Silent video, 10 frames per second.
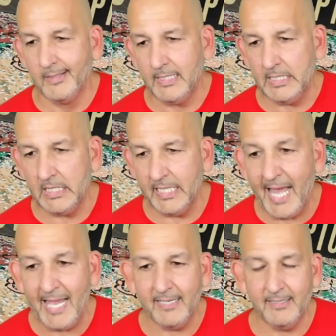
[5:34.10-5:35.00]

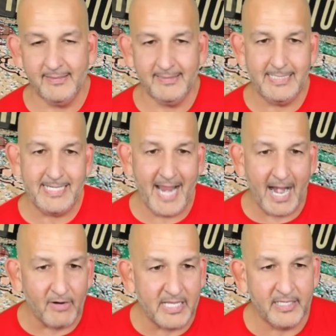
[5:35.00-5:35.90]
let
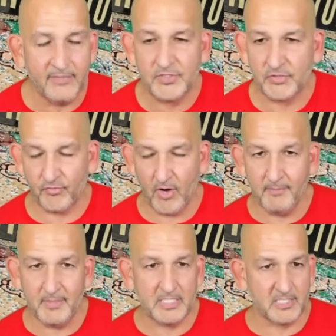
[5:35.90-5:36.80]
narratives
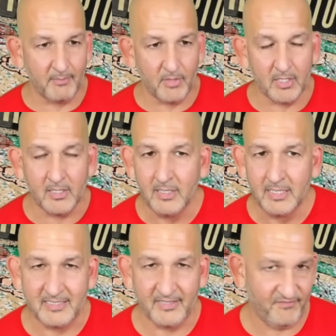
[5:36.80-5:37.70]
from the summer
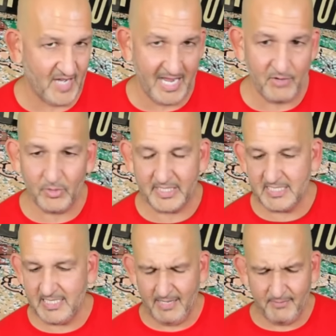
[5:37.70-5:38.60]
define what this
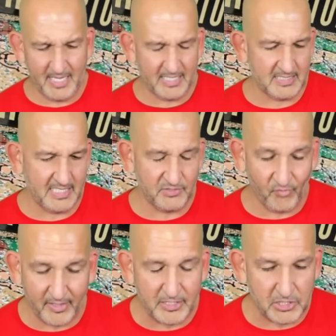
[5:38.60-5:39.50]
team is. He's
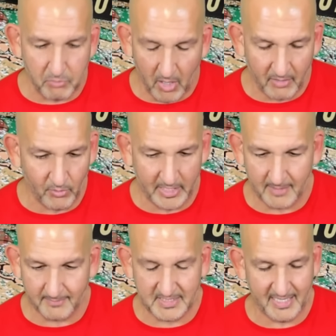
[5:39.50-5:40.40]
very smart when it
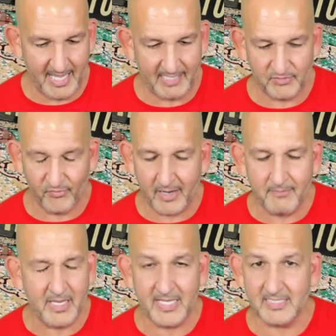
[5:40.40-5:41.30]
comes to that. He's very
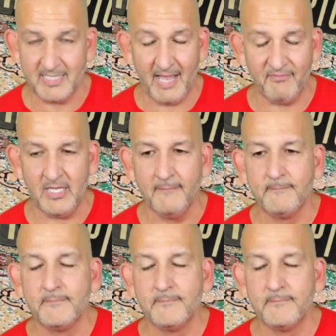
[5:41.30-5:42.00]
media savvy.